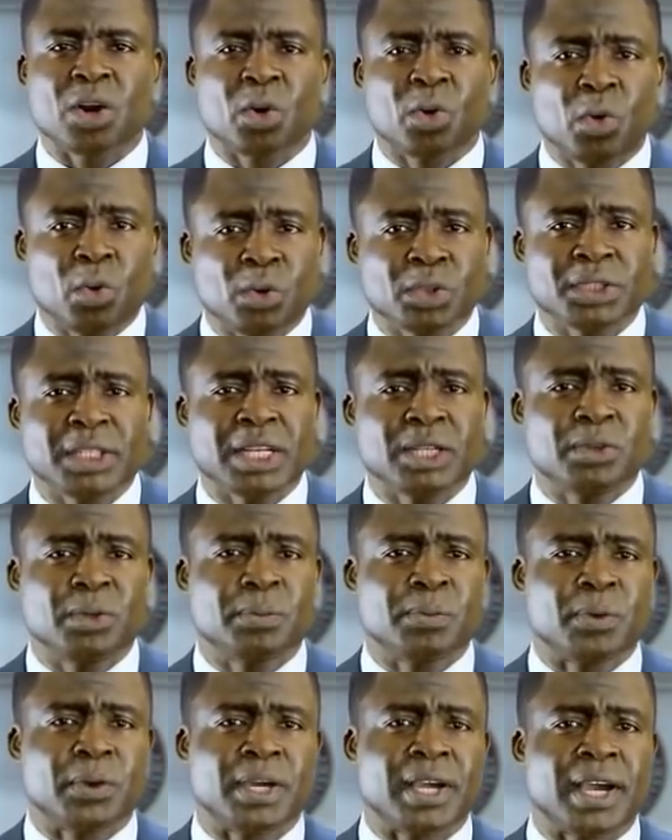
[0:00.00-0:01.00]
closer to
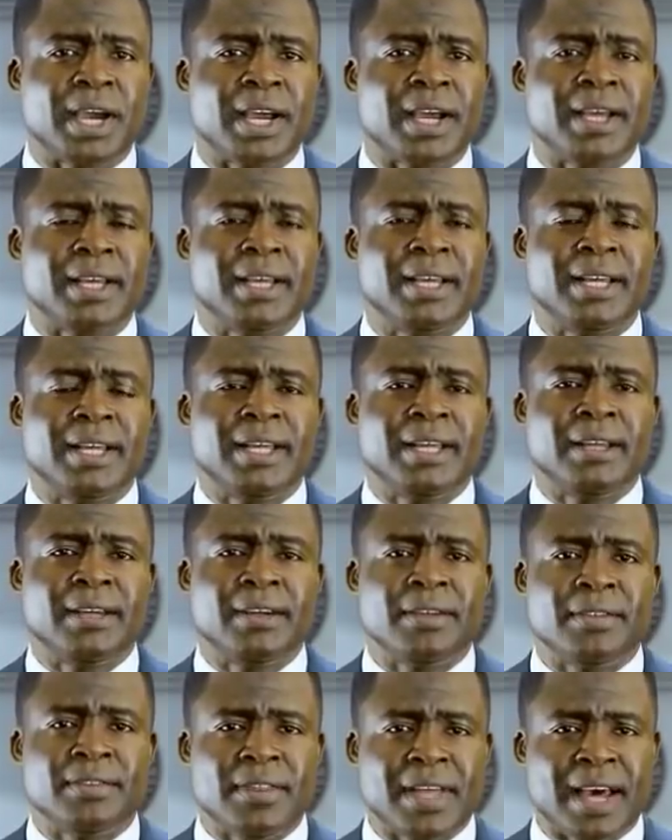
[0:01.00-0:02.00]
Boya
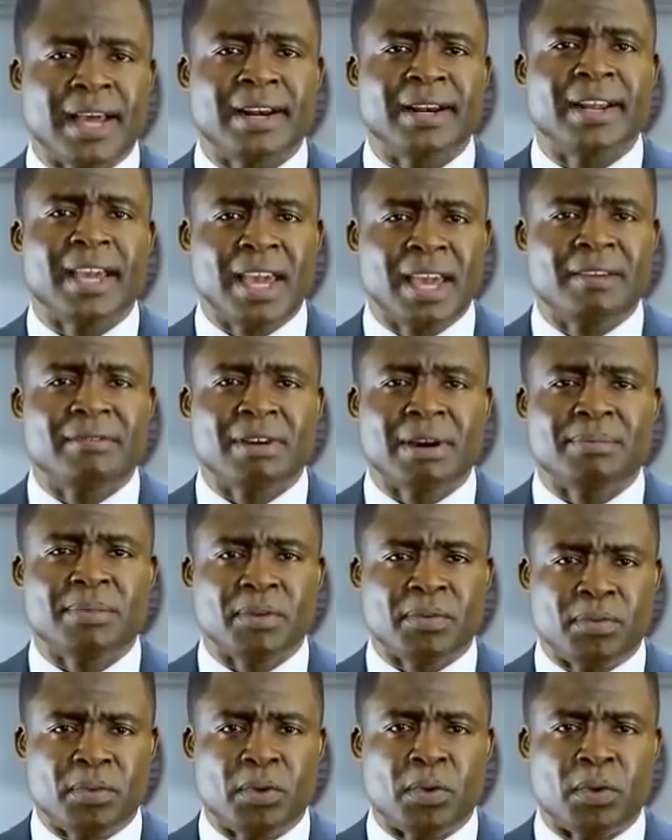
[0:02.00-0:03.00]
than ever
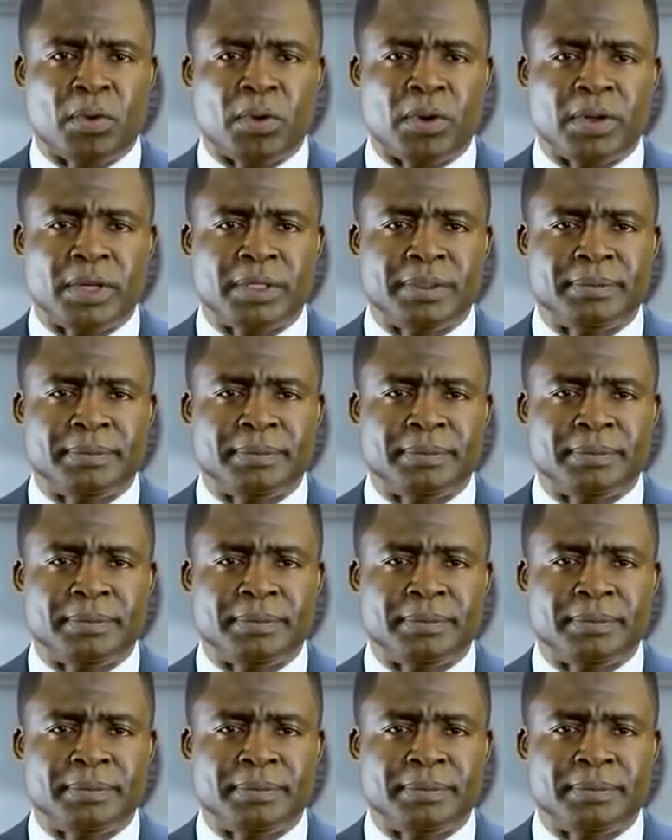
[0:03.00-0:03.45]
before.